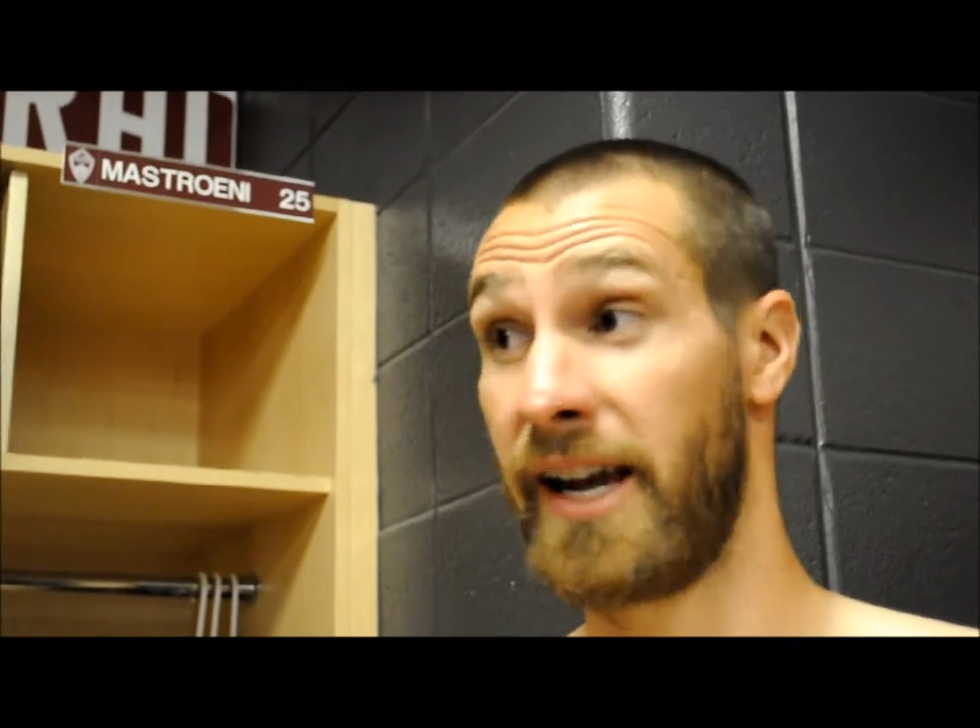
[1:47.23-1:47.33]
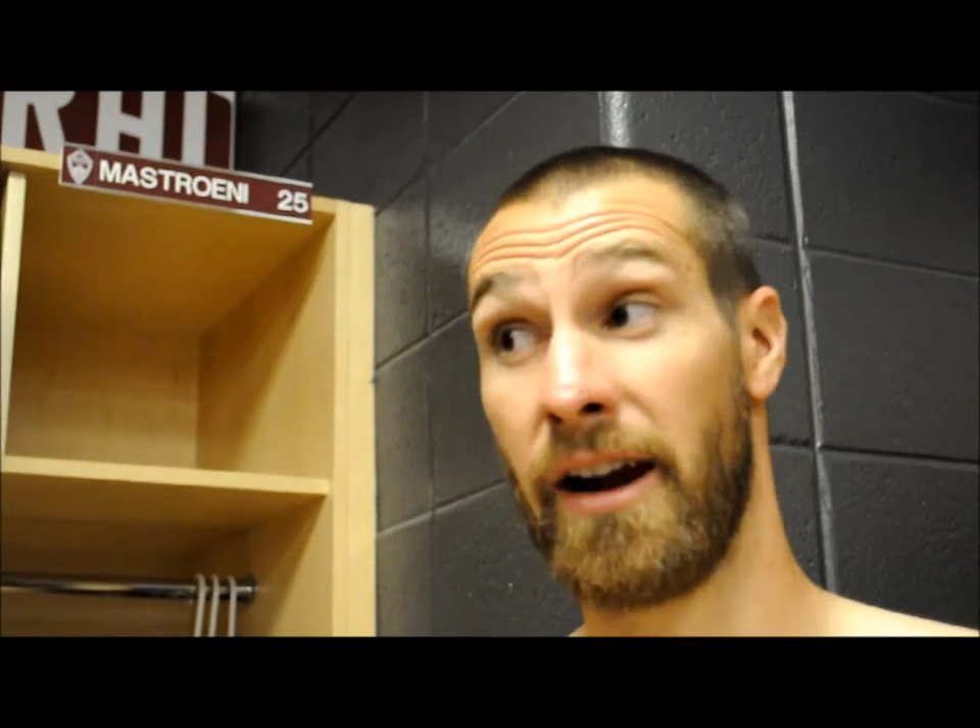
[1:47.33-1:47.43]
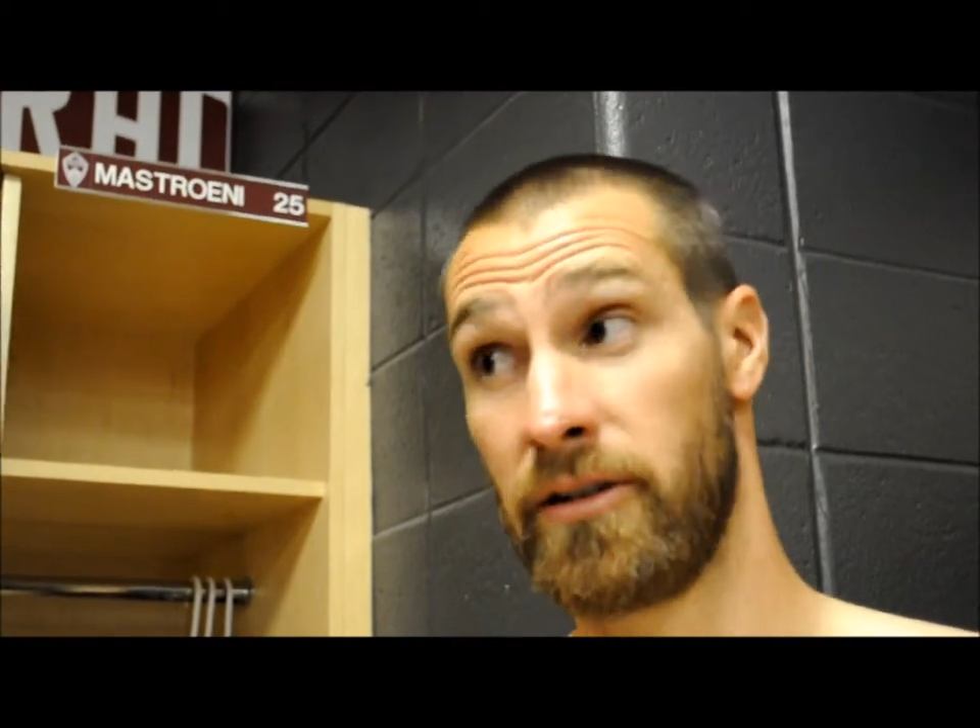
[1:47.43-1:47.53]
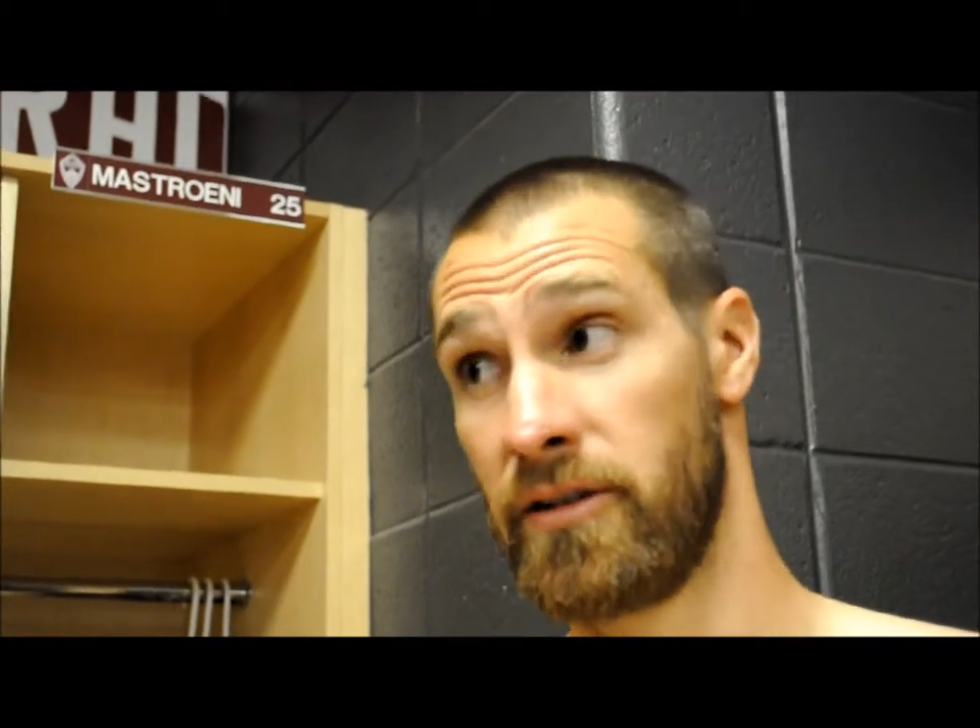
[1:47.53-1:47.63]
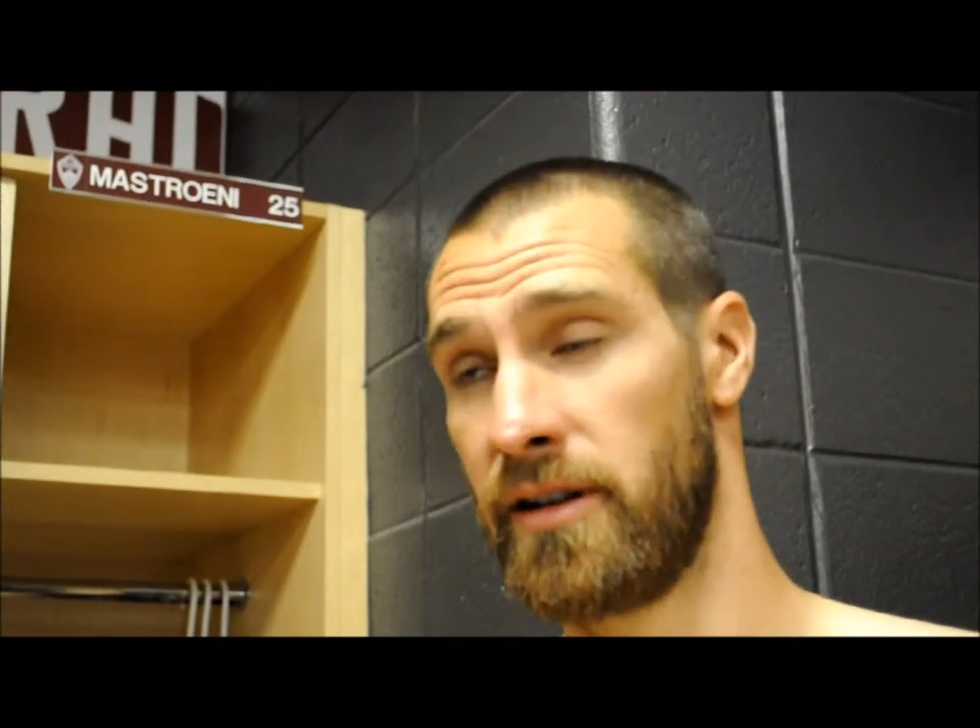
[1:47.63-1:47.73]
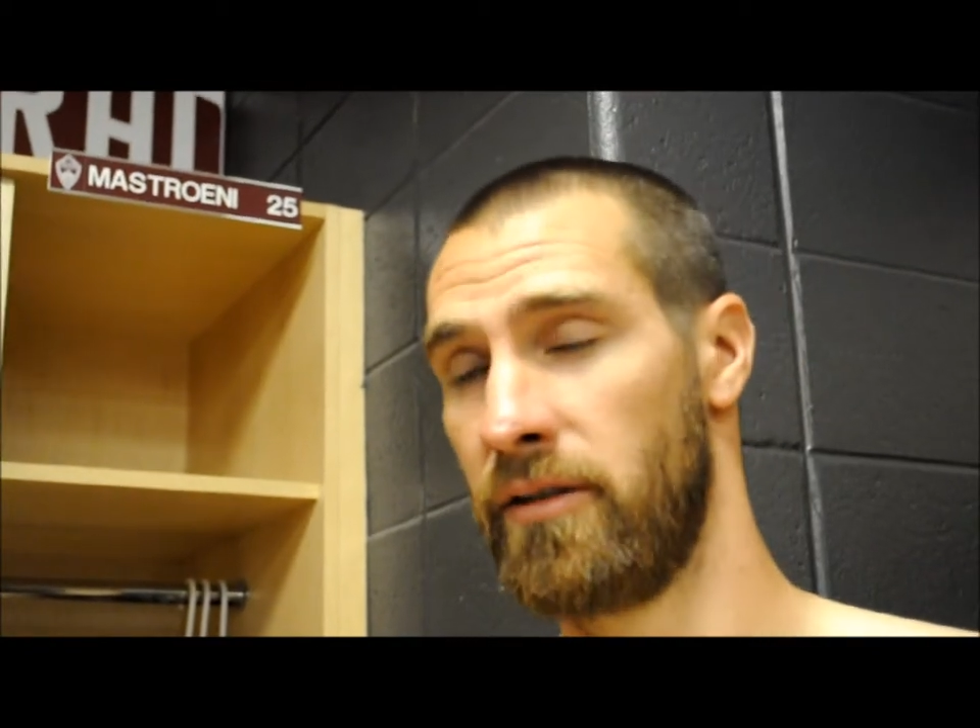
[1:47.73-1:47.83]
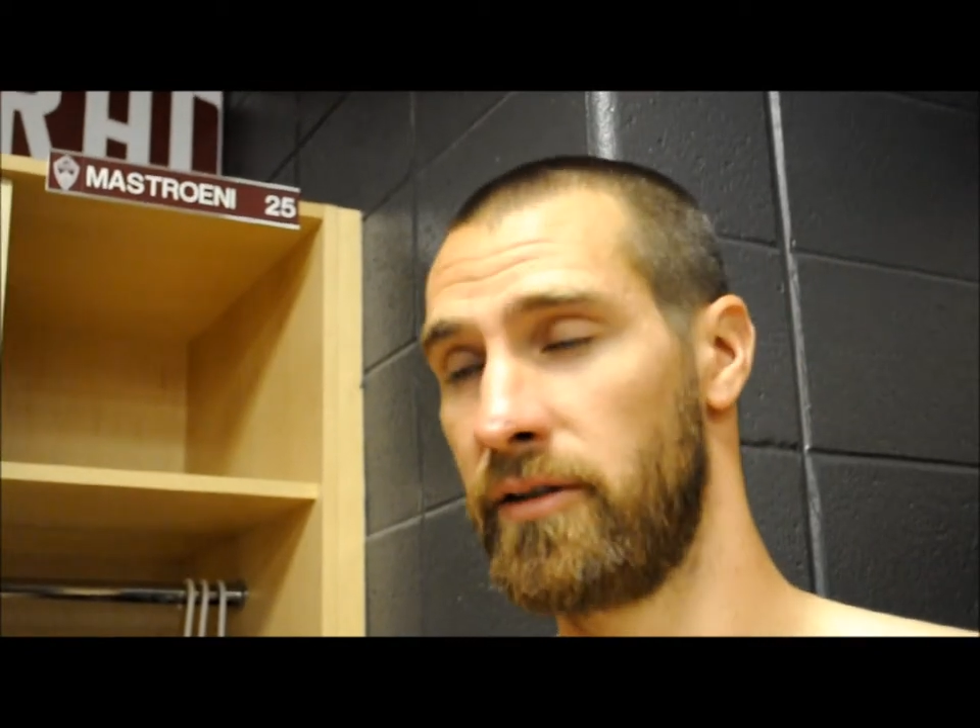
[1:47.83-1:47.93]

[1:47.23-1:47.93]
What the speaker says: the character's there